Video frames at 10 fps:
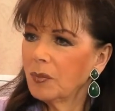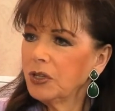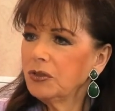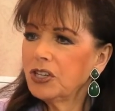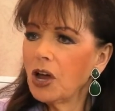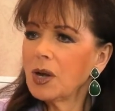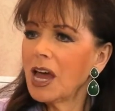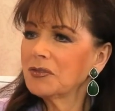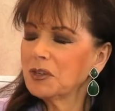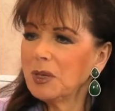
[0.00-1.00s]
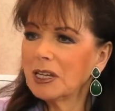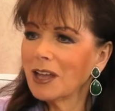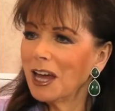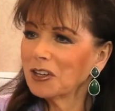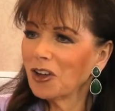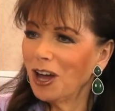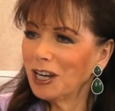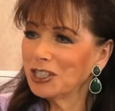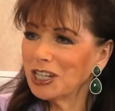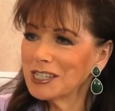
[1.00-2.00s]
Exactly. You don't have to be a
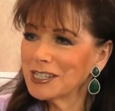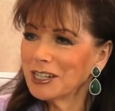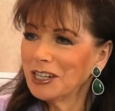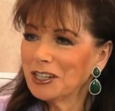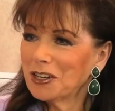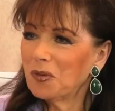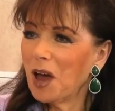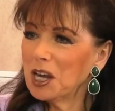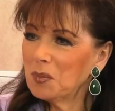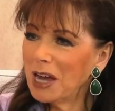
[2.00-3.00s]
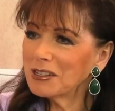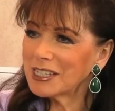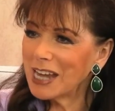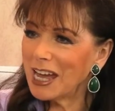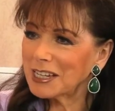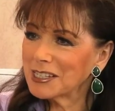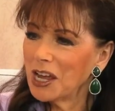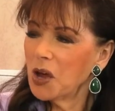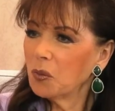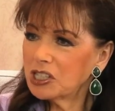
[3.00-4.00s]
gynecologist to write about sex,
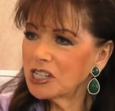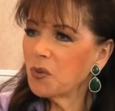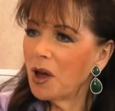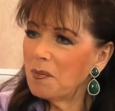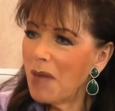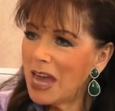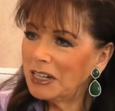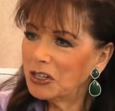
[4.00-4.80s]
which is what men